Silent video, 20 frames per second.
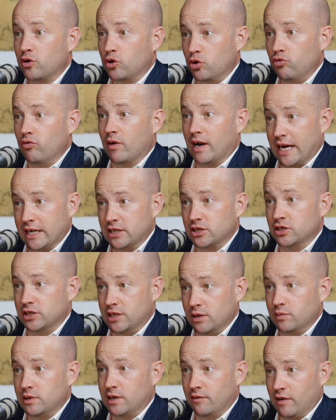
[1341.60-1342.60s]
a good
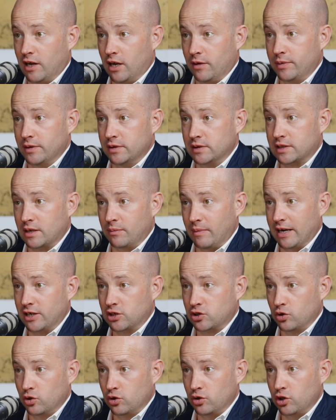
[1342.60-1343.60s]
relationship with developers to make
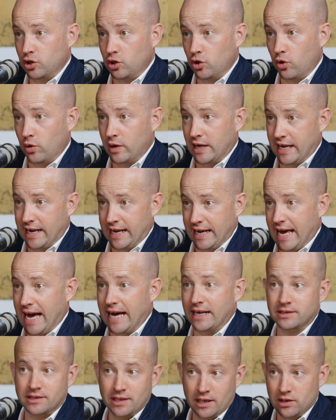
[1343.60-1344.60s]
sure that you're getting
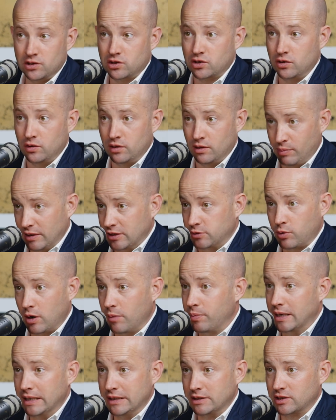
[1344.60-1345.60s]
access to the best
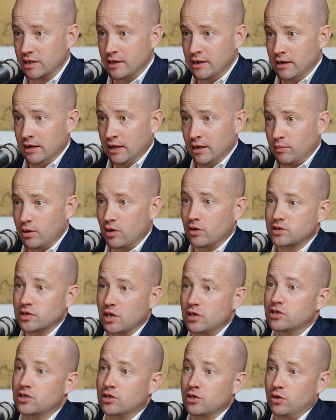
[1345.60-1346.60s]
properties, but
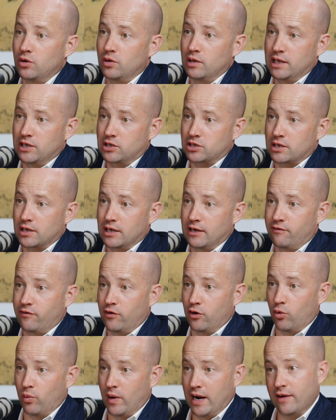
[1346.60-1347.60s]
also to literally
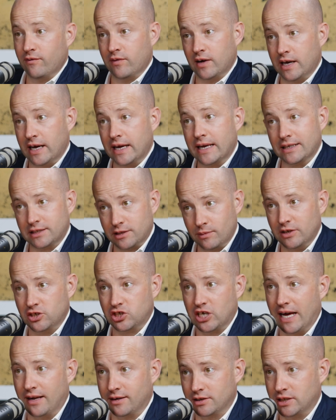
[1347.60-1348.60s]
for whenever it gets a bit
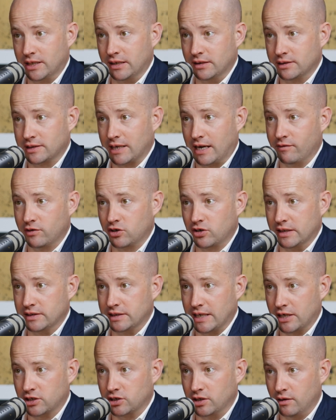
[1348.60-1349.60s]
challenging inside of a
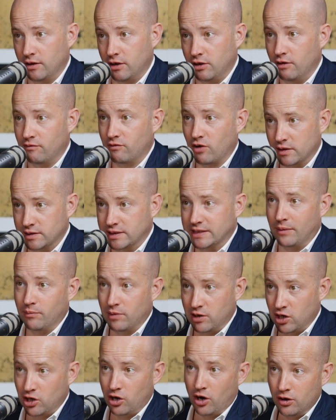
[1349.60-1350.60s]
transaction, that you've got
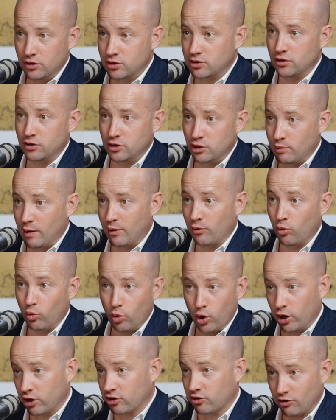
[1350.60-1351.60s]
someone to go to be able to
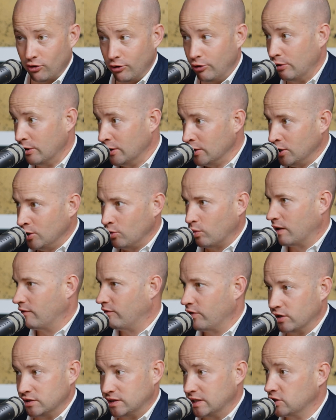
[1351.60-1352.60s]
work through
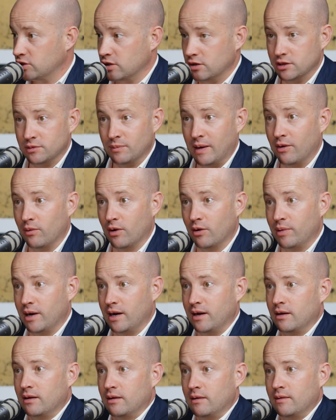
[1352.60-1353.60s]
whatever those issues may well be?